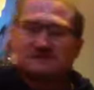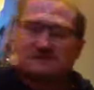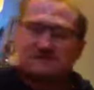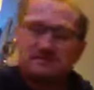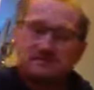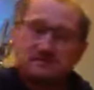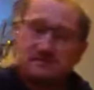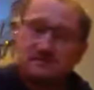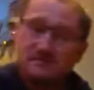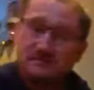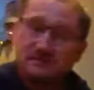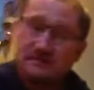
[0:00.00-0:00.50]

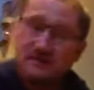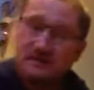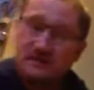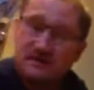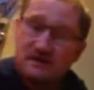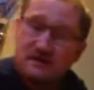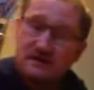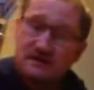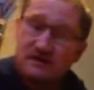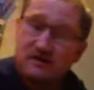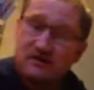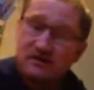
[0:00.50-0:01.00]
from
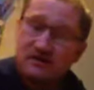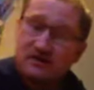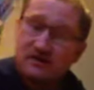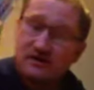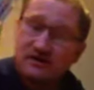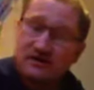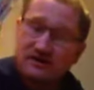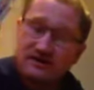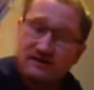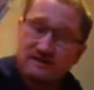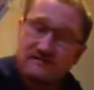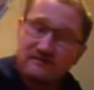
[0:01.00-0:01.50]
Laurel and
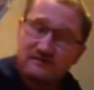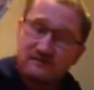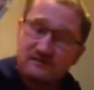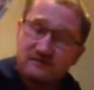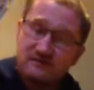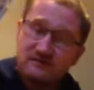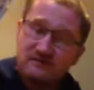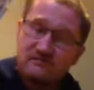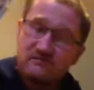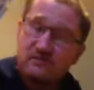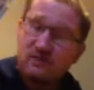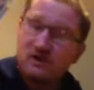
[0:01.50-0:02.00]
Hardy's
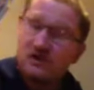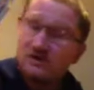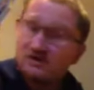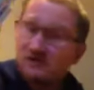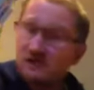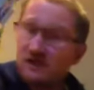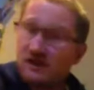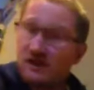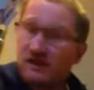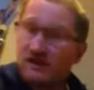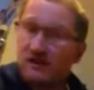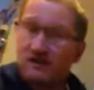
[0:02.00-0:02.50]
film
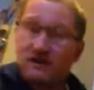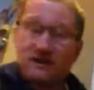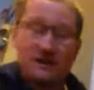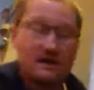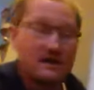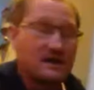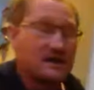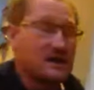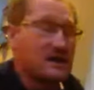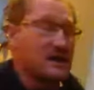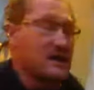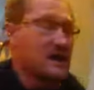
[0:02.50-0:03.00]
Blotto,
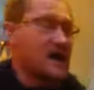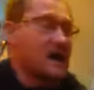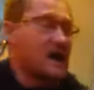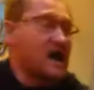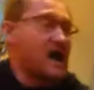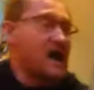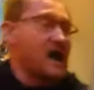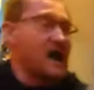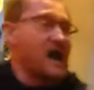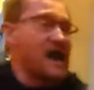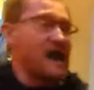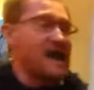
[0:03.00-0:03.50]

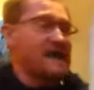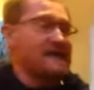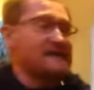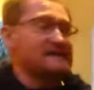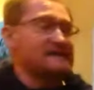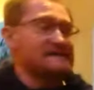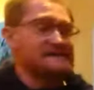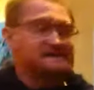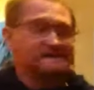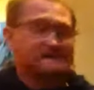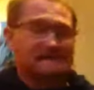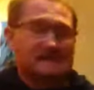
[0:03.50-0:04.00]

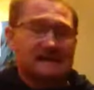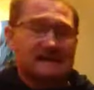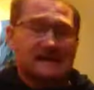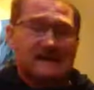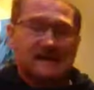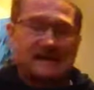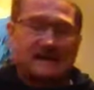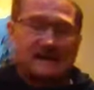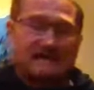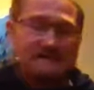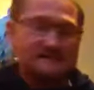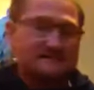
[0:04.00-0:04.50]
and
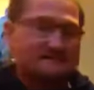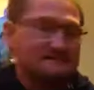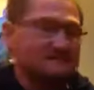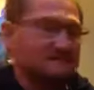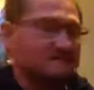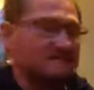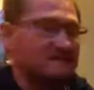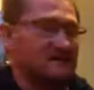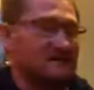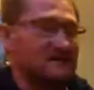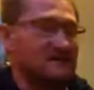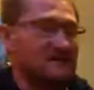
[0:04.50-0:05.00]
this is from
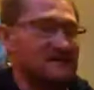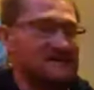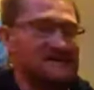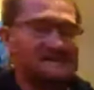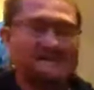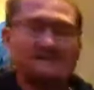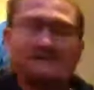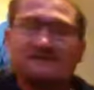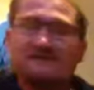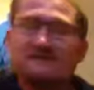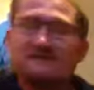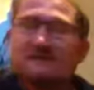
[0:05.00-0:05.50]
the
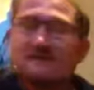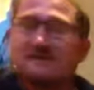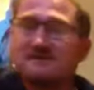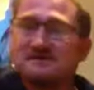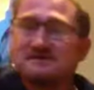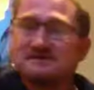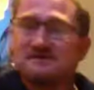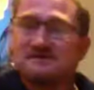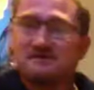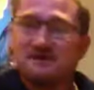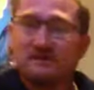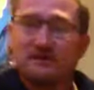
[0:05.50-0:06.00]

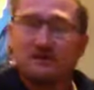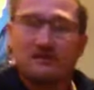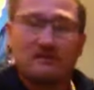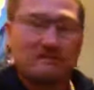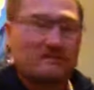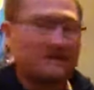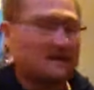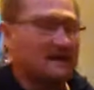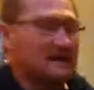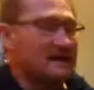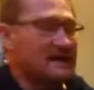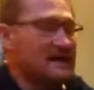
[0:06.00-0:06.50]
1930 film,
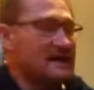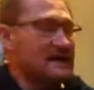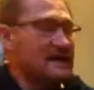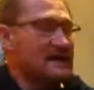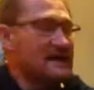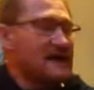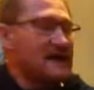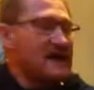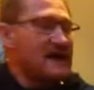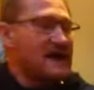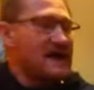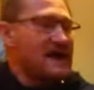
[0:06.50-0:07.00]

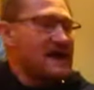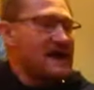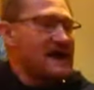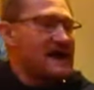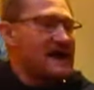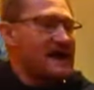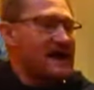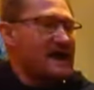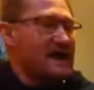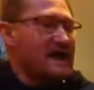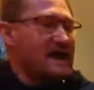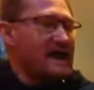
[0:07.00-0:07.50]

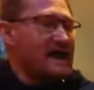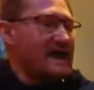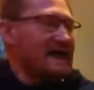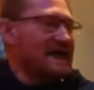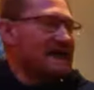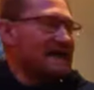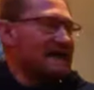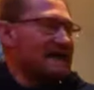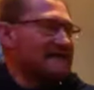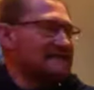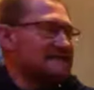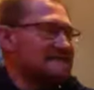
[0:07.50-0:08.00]

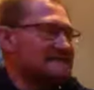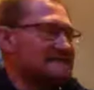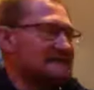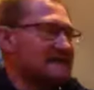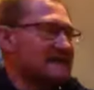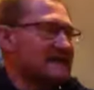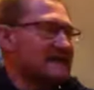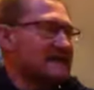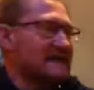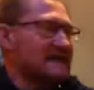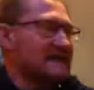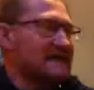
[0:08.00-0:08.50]
and
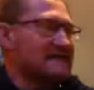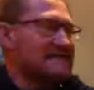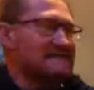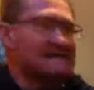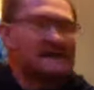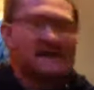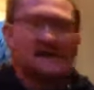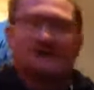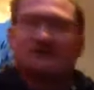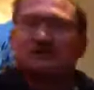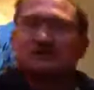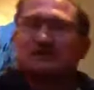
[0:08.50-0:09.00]
it's
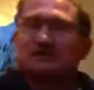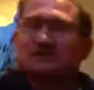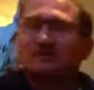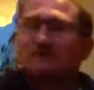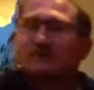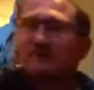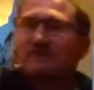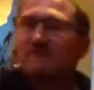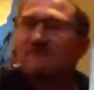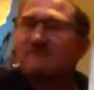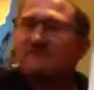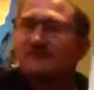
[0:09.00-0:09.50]
actually a
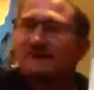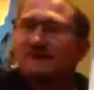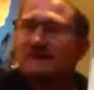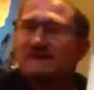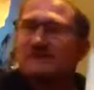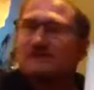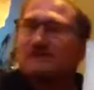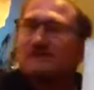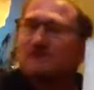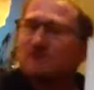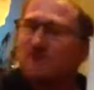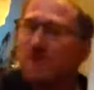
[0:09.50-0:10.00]
very funny
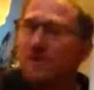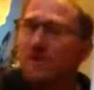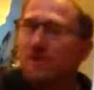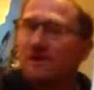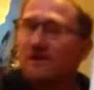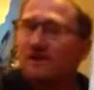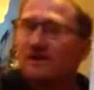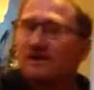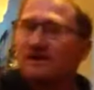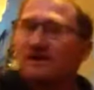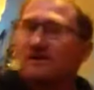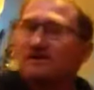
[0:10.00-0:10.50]
song
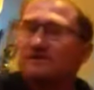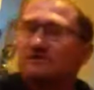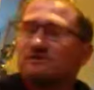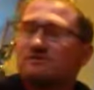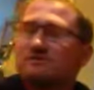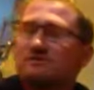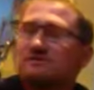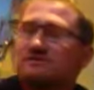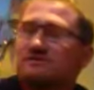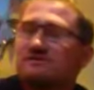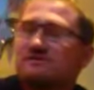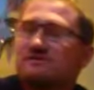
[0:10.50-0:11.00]
that goes
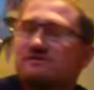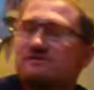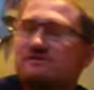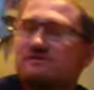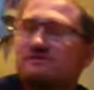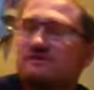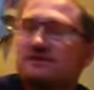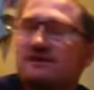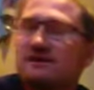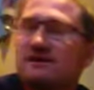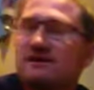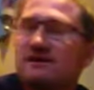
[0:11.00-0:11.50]
with
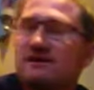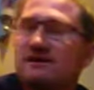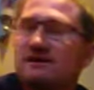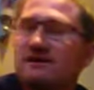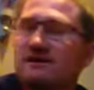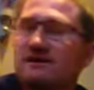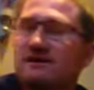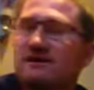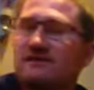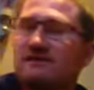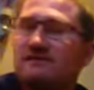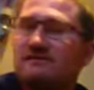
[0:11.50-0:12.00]

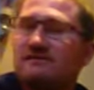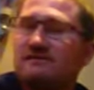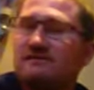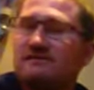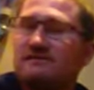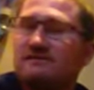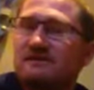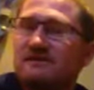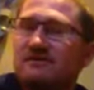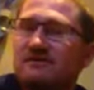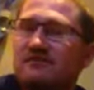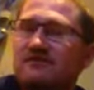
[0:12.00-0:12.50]
the
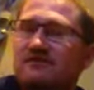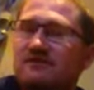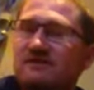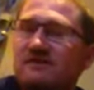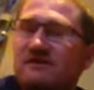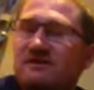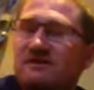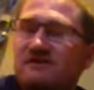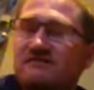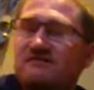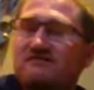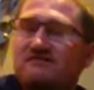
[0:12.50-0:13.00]
Laurel and
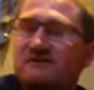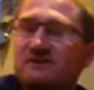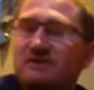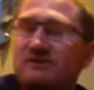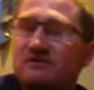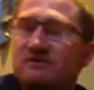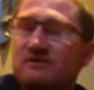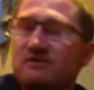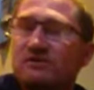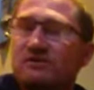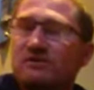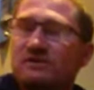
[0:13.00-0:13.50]
Hardy
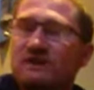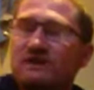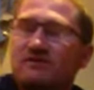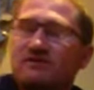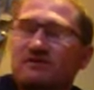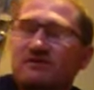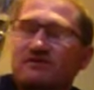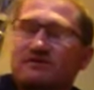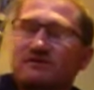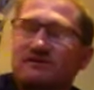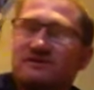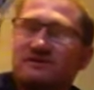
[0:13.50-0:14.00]
film. Although
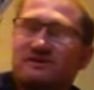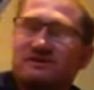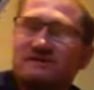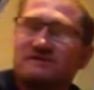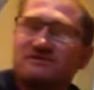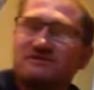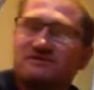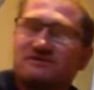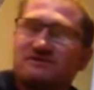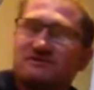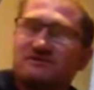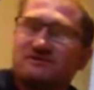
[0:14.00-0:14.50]
Laurel and Hardy
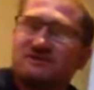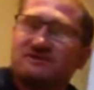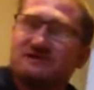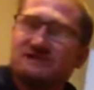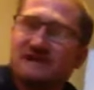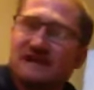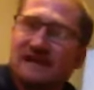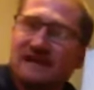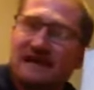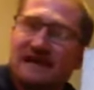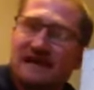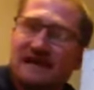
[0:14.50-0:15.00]
do not
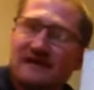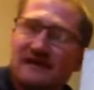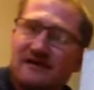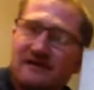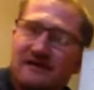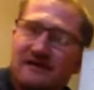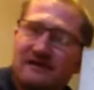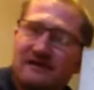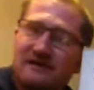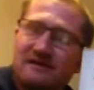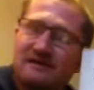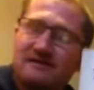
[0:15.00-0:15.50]
sing,
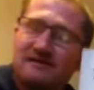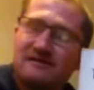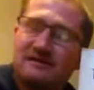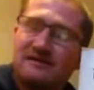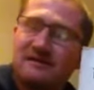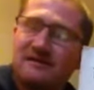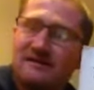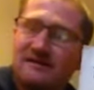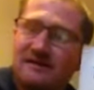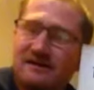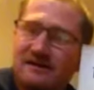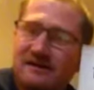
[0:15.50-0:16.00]

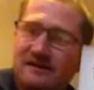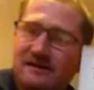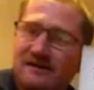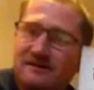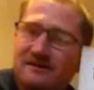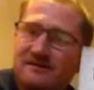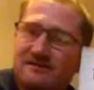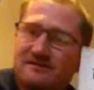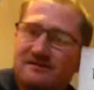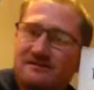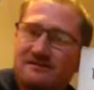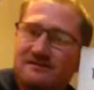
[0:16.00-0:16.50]
the
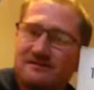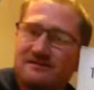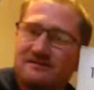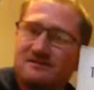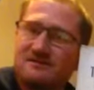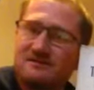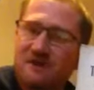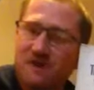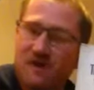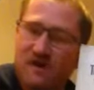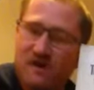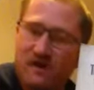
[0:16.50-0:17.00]

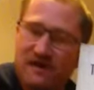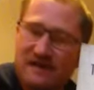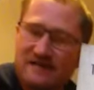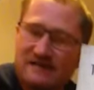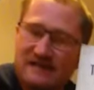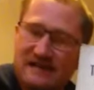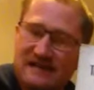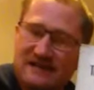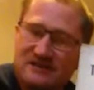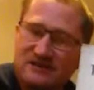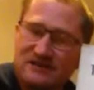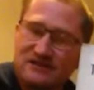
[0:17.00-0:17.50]
song is
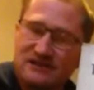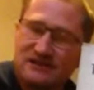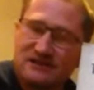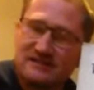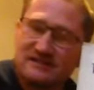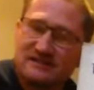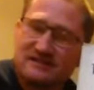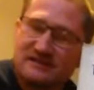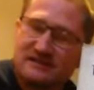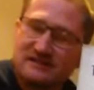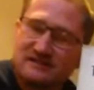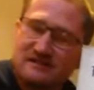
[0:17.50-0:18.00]
actually
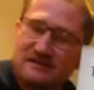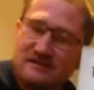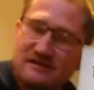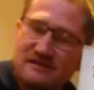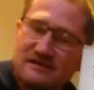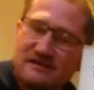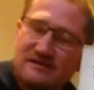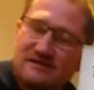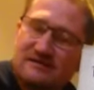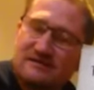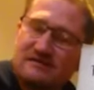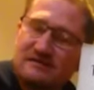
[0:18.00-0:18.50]

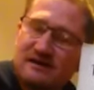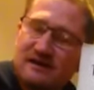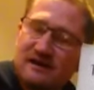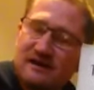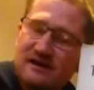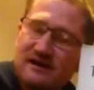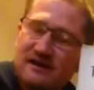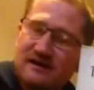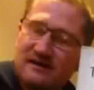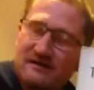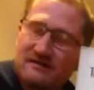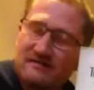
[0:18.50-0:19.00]

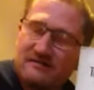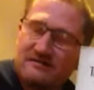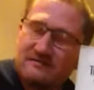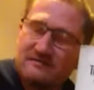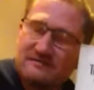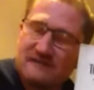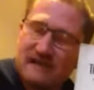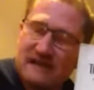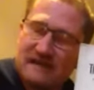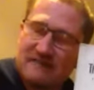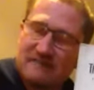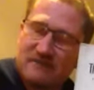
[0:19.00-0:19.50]

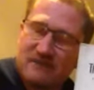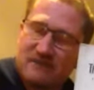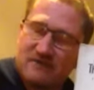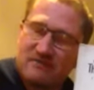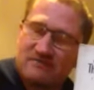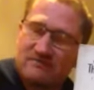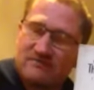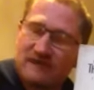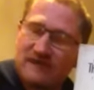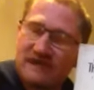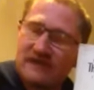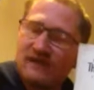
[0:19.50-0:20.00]
sang by
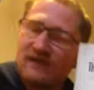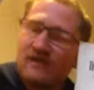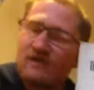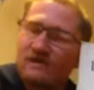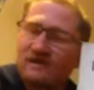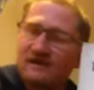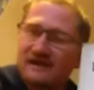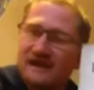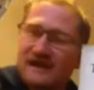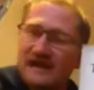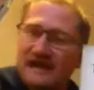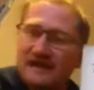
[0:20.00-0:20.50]
Frank
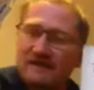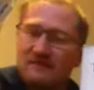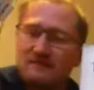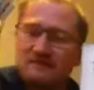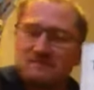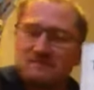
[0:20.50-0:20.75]
Holiday,